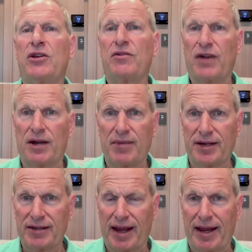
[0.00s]
and
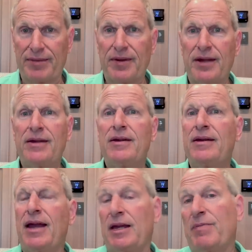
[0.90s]
environmental game.
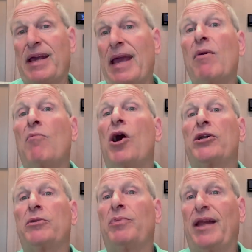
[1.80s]
And it became a
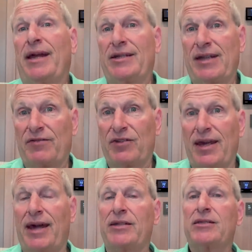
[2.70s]
model plant after
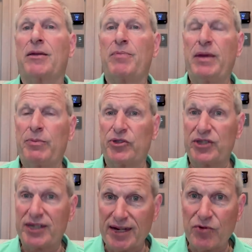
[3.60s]
that. It's like people
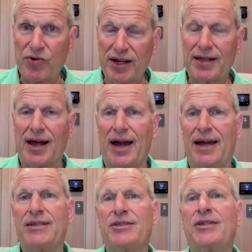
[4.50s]
did
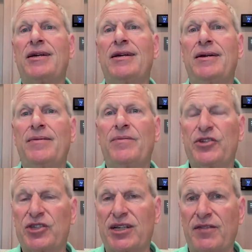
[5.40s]
realize the
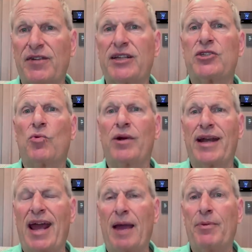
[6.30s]
significance of what
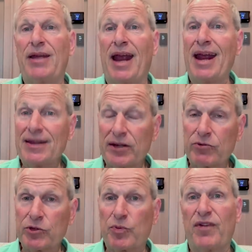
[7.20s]
had happened and that it
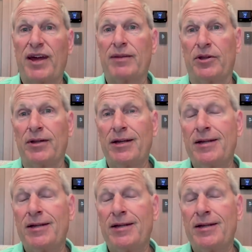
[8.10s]
was preventable.